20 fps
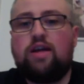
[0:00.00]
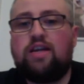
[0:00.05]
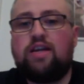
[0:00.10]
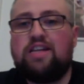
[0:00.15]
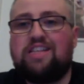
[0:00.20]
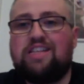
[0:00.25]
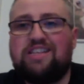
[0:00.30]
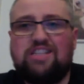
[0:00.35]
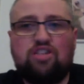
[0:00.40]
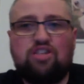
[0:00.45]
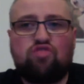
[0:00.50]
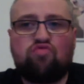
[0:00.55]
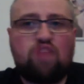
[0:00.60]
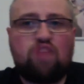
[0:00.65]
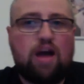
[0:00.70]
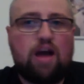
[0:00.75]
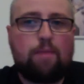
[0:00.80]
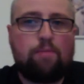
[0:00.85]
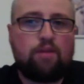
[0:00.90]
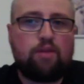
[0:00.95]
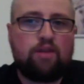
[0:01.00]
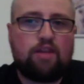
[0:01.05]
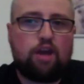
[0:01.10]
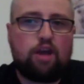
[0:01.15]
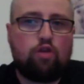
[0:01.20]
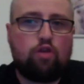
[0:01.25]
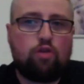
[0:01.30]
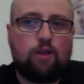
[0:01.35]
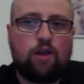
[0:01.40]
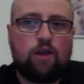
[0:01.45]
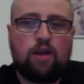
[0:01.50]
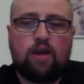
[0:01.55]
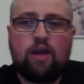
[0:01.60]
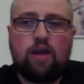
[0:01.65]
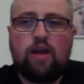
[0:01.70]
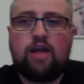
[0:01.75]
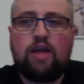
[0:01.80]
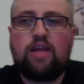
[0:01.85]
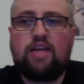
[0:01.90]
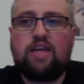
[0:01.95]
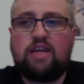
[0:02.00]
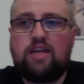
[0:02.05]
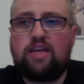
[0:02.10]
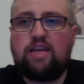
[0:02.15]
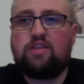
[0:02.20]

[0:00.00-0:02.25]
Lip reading: decent grappling down there, he's